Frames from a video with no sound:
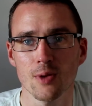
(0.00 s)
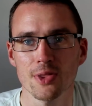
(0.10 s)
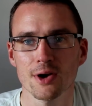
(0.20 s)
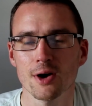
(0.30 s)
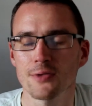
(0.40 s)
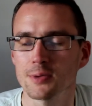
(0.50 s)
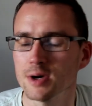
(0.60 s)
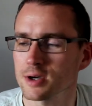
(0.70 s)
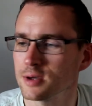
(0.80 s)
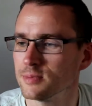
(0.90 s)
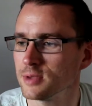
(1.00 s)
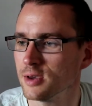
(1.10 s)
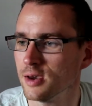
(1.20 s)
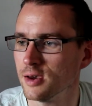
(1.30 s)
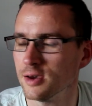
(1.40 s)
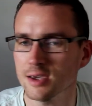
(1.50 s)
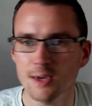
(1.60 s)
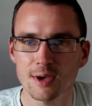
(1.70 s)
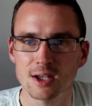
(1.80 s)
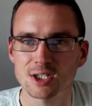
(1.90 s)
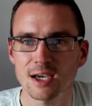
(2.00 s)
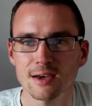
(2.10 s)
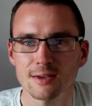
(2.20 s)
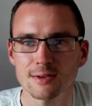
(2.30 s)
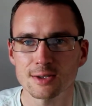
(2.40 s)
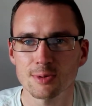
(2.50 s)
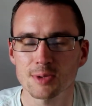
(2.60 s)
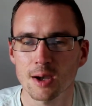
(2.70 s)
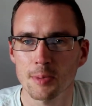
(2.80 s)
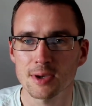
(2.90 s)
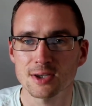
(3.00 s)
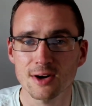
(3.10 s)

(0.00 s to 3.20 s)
of one night after work, and yeah, we had a chat and swapped a couple of beers.